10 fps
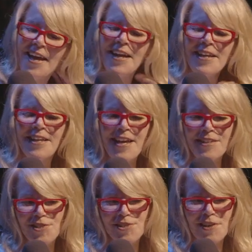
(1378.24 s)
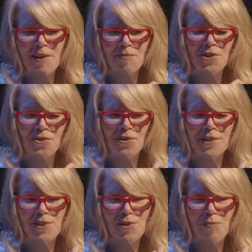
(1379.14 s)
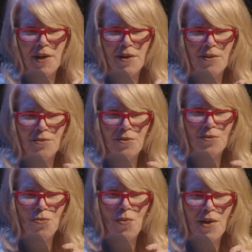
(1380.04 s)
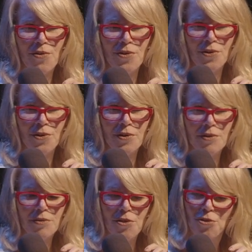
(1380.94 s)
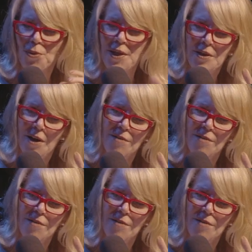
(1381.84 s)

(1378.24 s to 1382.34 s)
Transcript: And I guess I'm curious about whether three